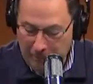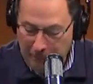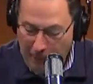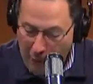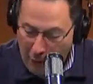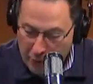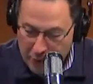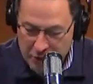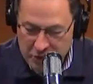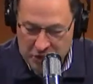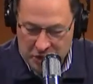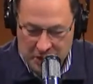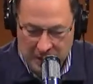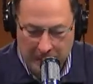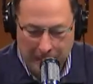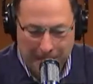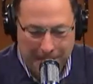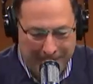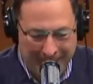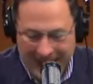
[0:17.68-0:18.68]
the
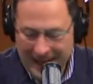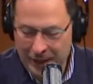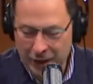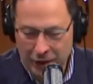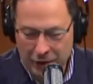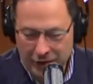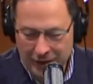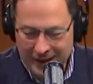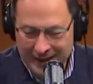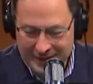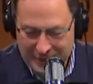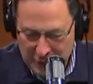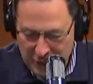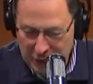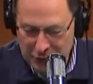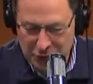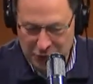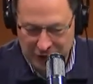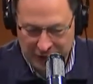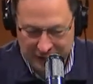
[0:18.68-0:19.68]
Post-Baylor
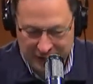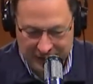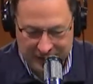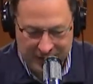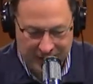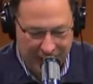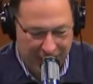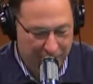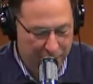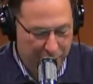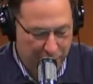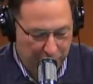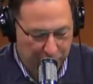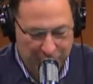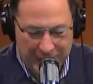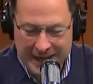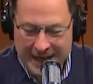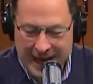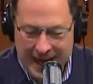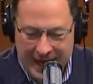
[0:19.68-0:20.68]
edition of
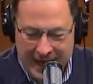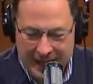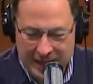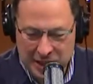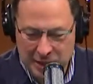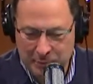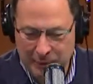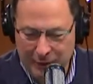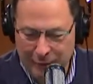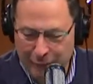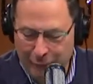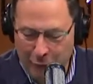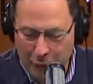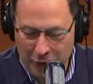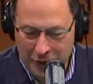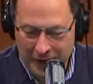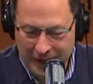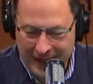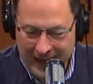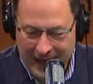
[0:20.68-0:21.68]
Three Guys
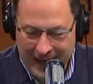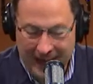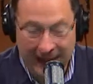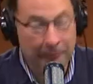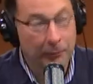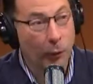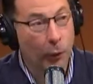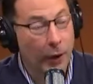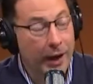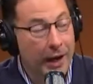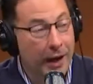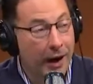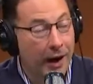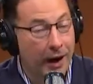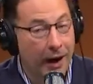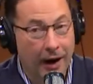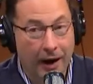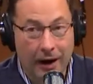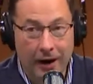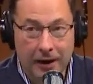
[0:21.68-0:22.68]
Before the Game. We
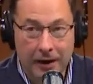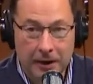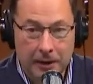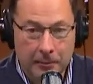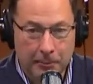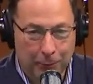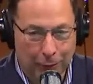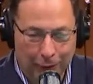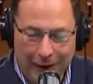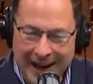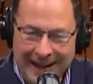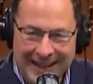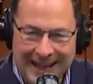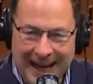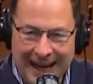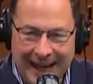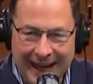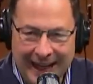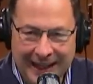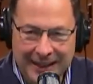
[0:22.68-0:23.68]
are
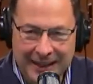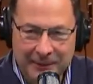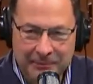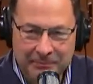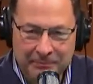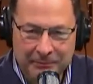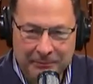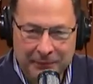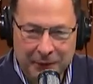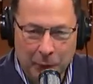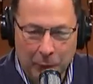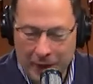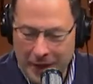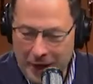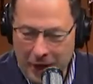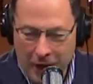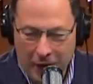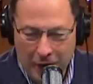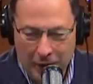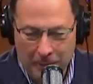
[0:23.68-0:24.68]
bright-eyed,
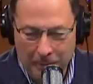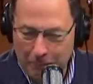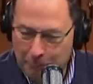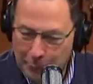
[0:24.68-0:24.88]
we are